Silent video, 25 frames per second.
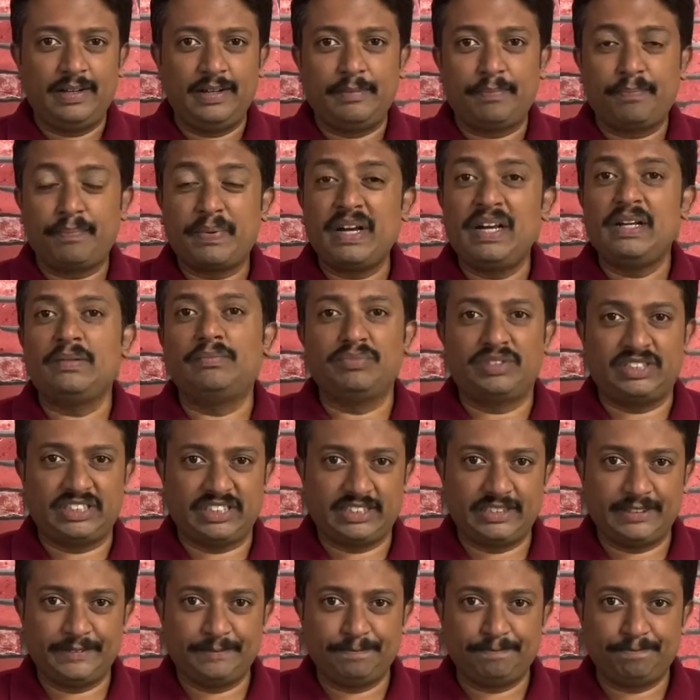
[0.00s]
prelims
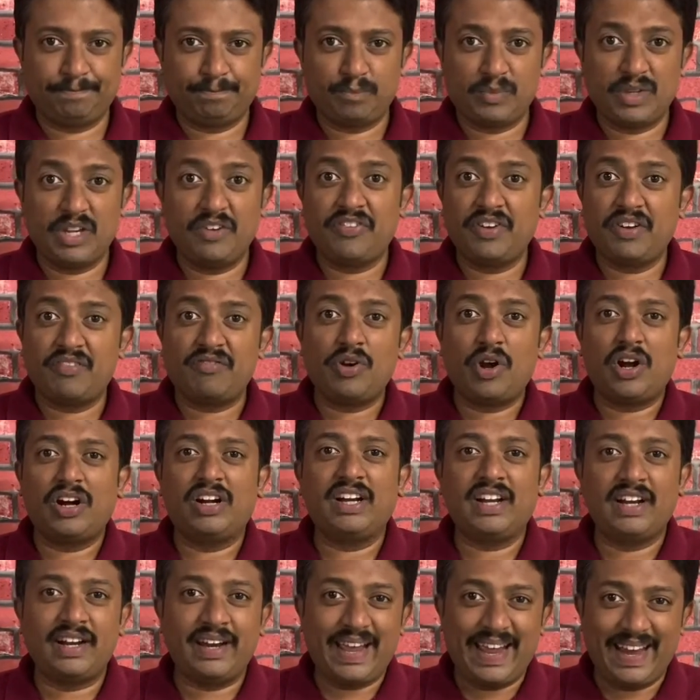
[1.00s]
if you have not
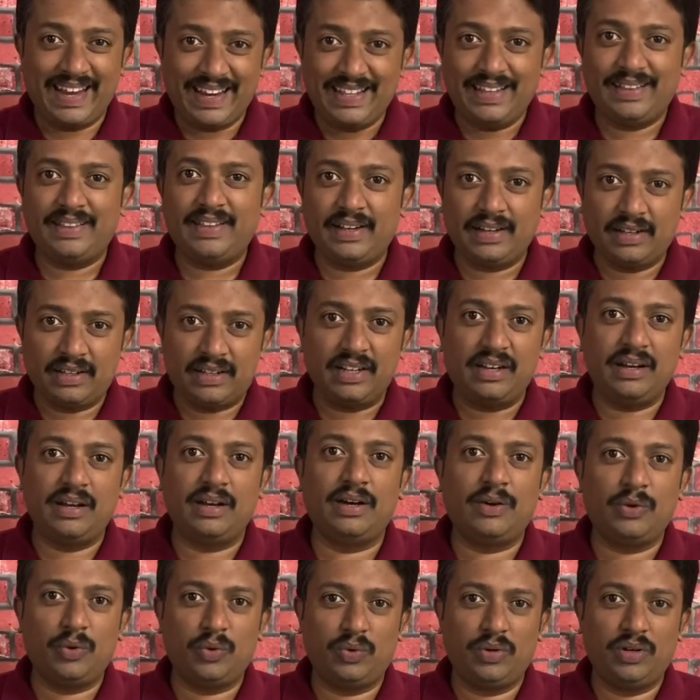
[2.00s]
done anything till
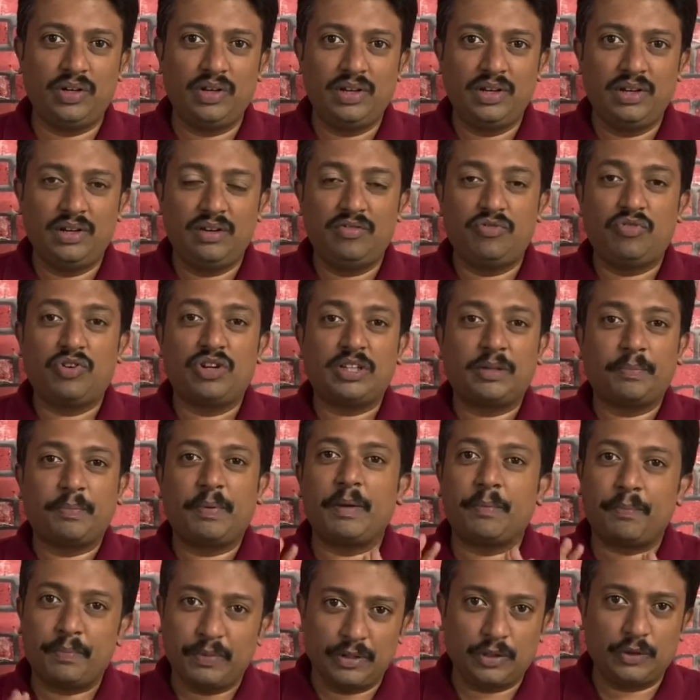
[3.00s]
now for the
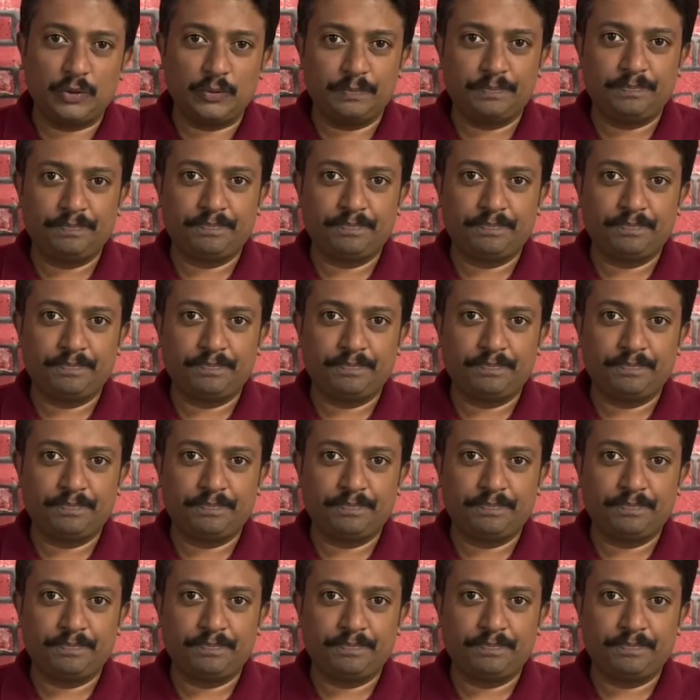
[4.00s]
paper 2.